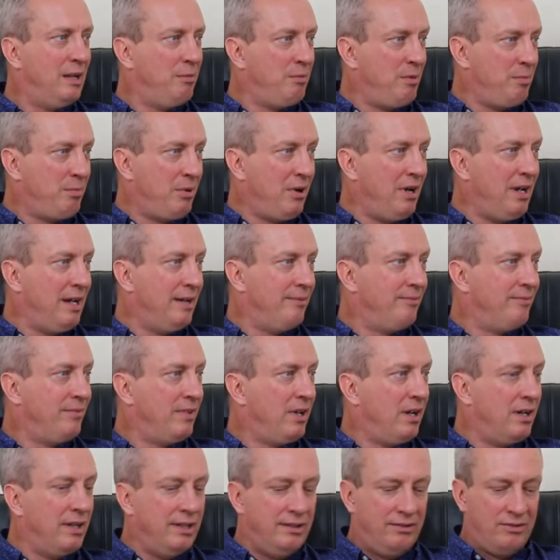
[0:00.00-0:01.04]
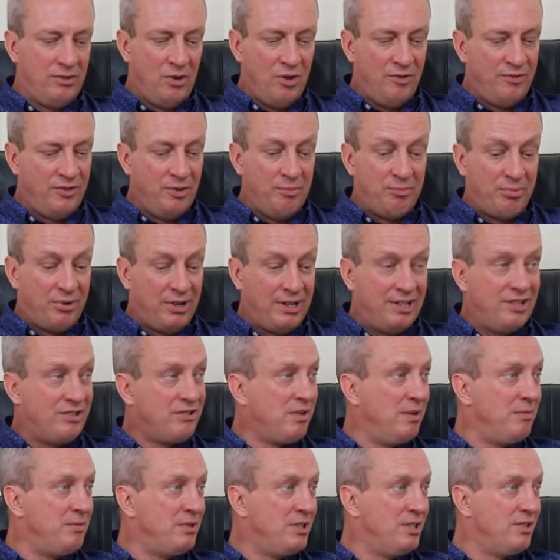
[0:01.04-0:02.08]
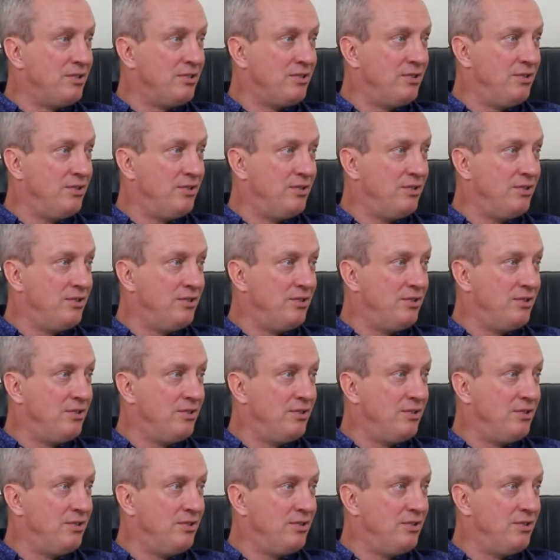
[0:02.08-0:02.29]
And then we pray. I often pray the scriptures.